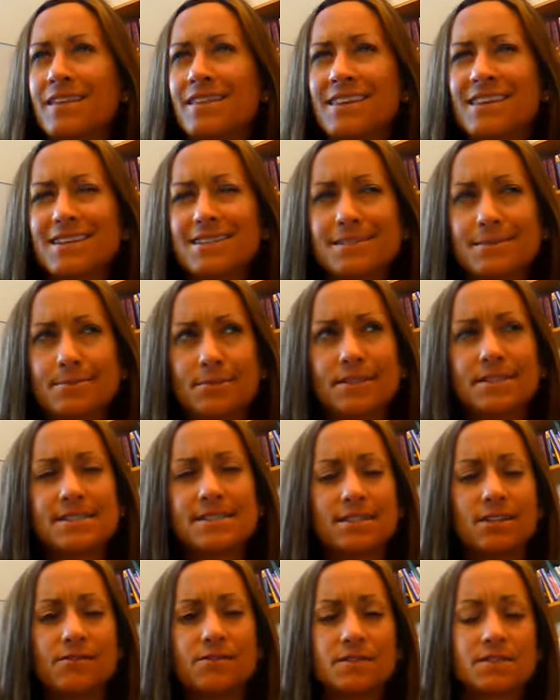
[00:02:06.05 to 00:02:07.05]
think it's pretty
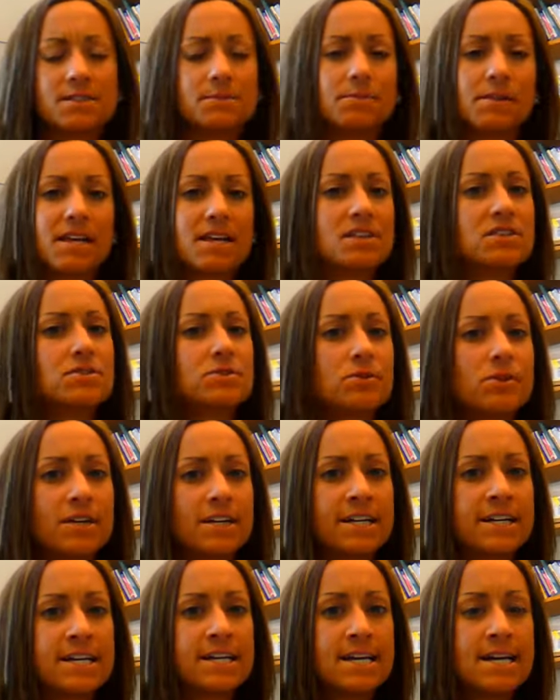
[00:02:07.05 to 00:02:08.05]

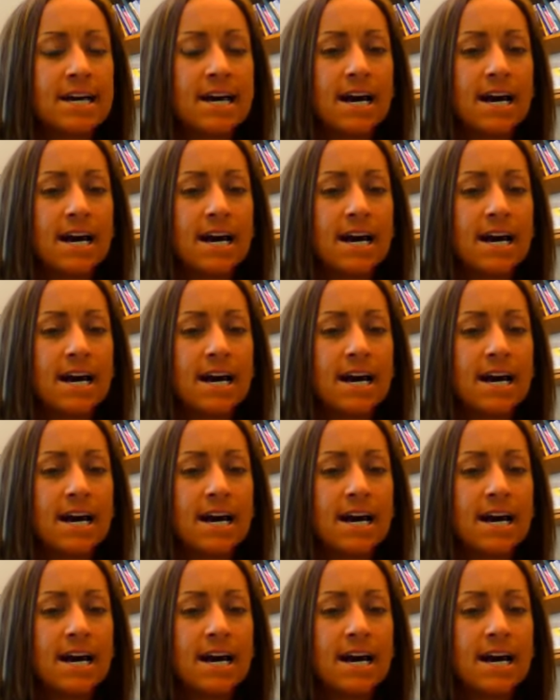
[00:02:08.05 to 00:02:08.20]
self-explanatory,